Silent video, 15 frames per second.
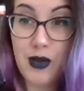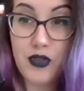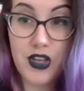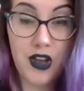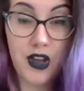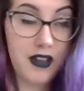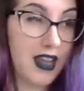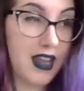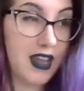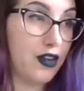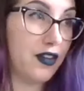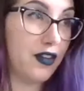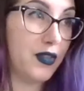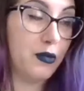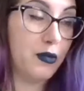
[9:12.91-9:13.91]
She got taken
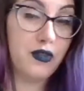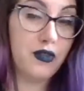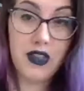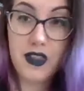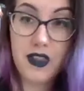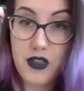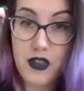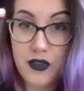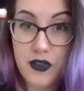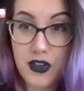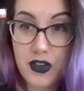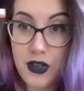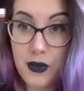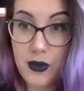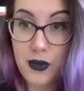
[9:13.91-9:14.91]
off the movies that she was
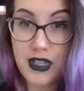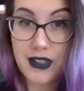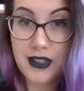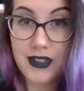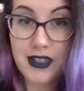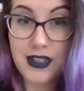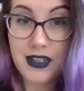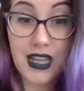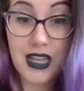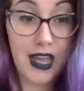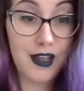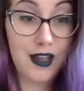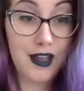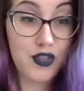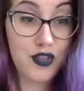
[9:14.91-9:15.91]
already working on,
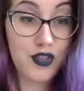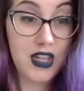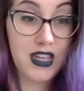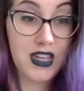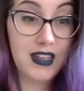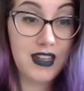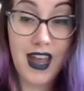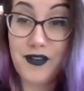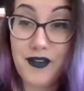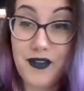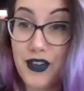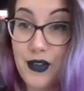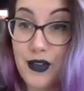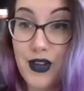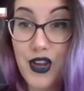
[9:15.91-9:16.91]
and she
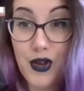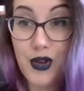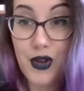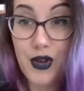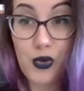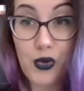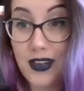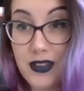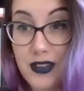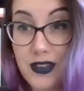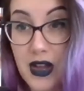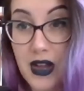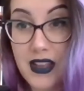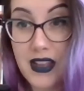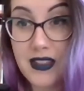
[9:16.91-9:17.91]
never worked
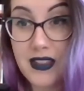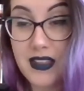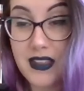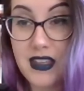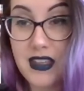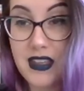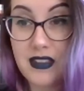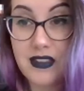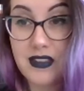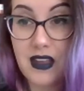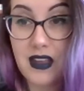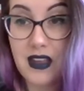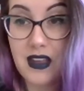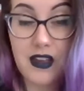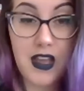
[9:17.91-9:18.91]
behind the scenes
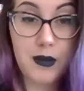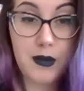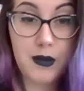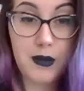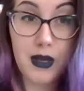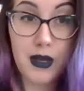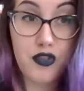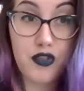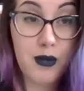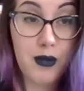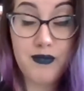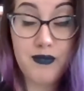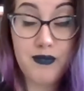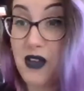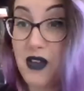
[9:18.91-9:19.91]
at a makeup shop
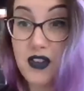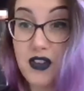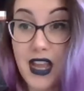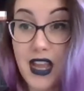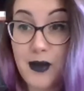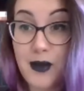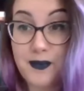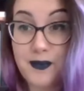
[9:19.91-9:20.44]
ever again.